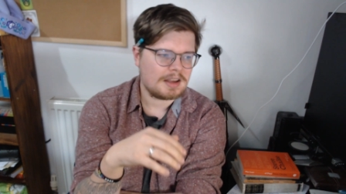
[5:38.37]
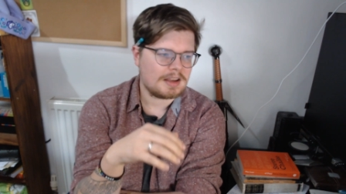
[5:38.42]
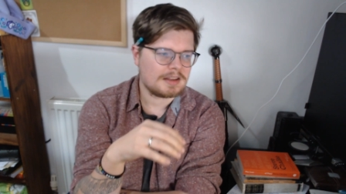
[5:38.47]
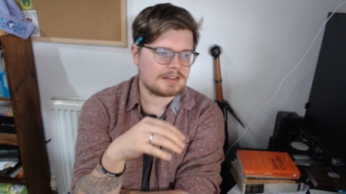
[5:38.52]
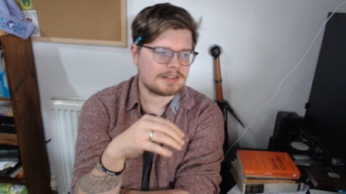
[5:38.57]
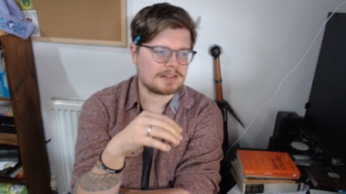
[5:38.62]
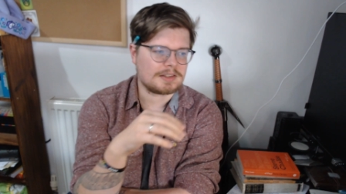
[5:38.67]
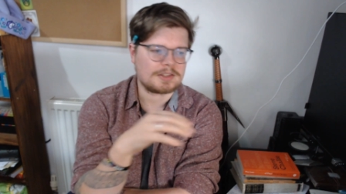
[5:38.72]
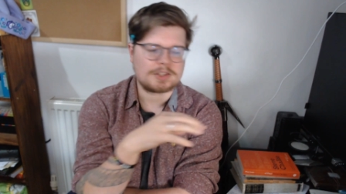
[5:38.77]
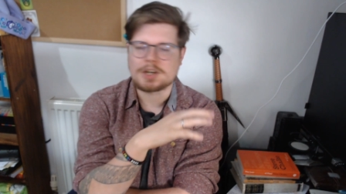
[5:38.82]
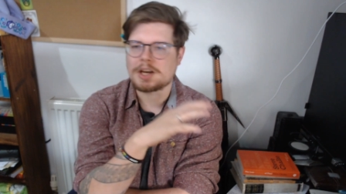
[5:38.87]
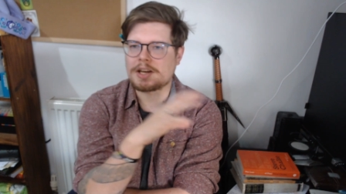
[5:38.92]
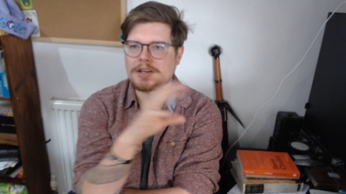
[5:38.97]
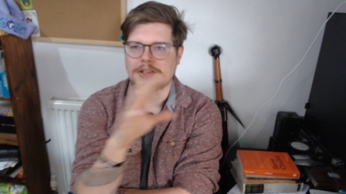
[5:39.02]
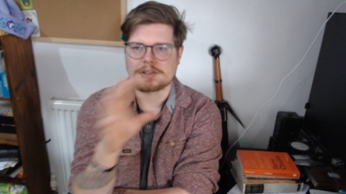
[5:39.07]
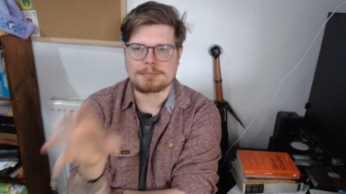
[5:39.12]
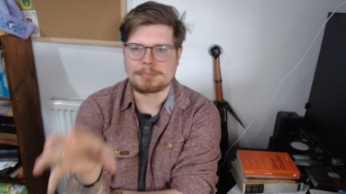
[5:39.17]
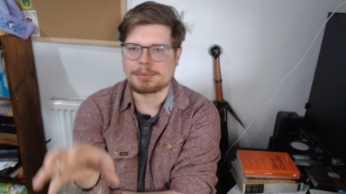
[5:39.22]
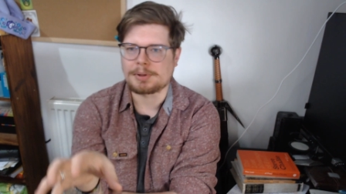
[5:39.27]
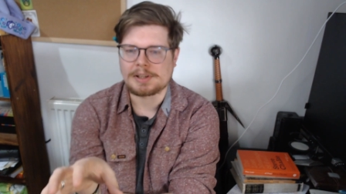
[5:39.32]
It's going to change
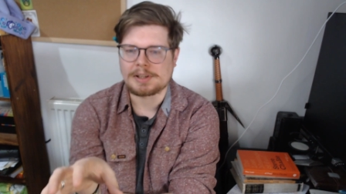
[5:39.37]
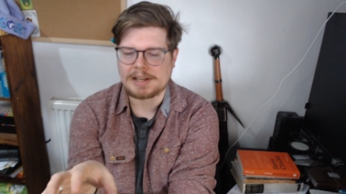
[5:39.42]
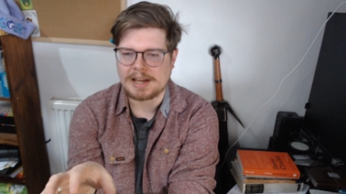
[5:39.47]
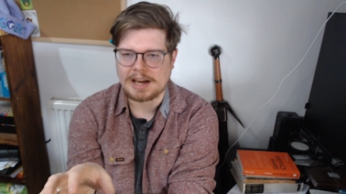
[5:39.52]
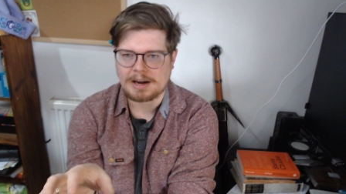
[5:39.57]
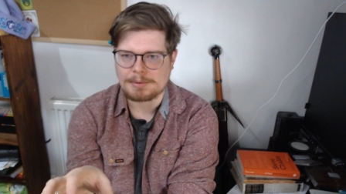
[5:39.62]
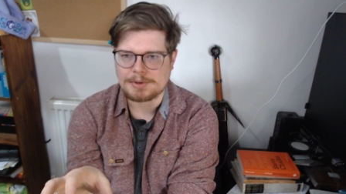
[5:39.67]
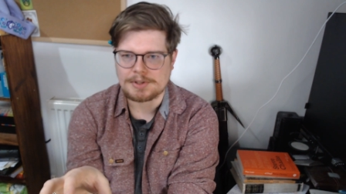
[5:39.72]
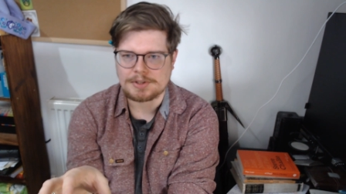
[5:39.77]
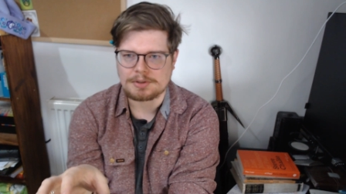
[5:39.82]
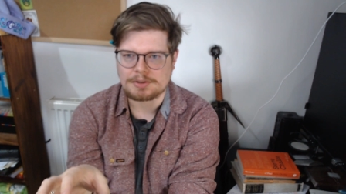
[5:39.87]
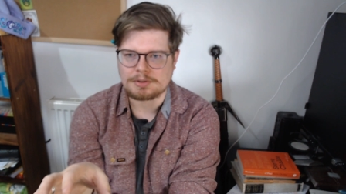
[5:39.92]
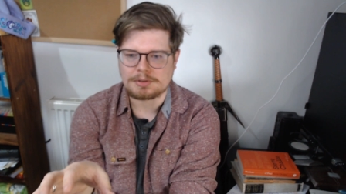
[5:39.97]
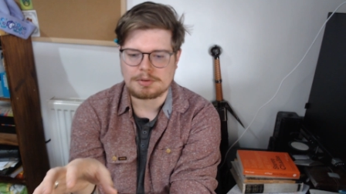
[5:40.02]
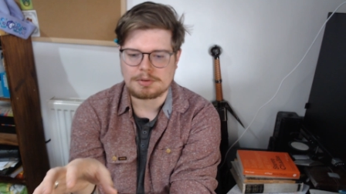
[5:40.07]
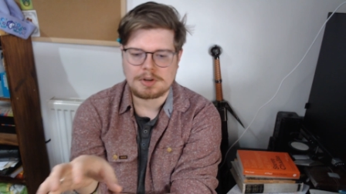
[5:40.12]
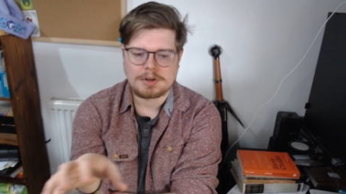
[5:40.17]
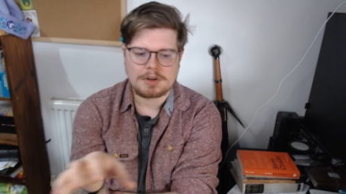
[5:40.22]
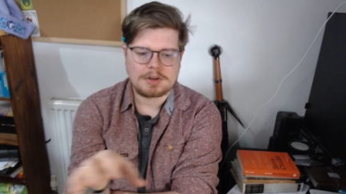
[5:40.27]
completely how we do